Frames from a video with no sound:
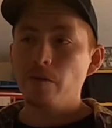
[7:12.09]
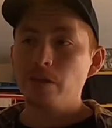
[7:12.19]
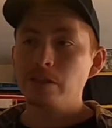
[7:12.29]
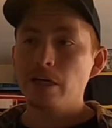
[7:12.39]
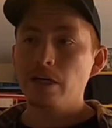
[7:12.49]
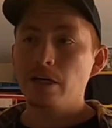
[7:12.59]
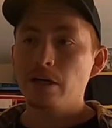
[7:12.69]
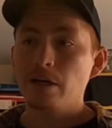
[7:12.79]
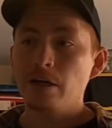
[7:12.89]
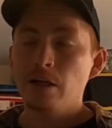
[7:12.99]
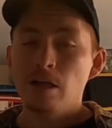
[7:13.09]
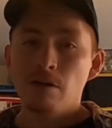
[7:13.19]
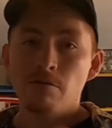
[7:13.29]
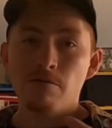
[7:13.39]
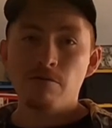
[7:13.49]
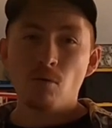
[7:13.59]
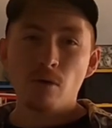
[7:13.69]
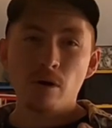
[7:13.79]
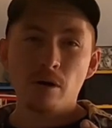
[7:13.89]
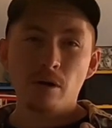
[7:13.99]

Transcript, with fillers: and they say 2